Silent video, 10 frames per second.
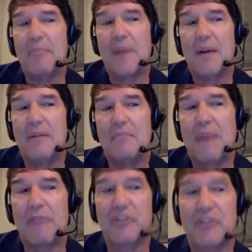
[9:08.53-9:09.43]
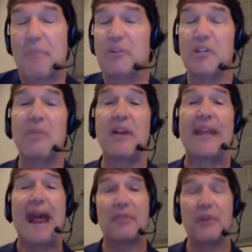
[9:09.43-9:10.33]
Um, my
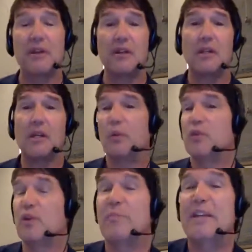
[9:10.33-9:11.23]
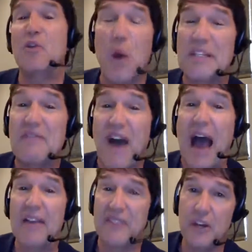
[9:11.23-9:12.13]
receptionist, Mary Catherine, was with me
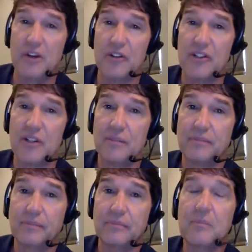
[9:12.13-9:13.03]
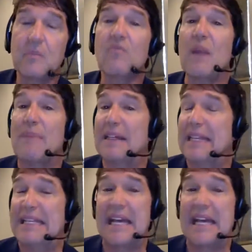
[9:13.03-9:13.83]
25 years Mm-hmm.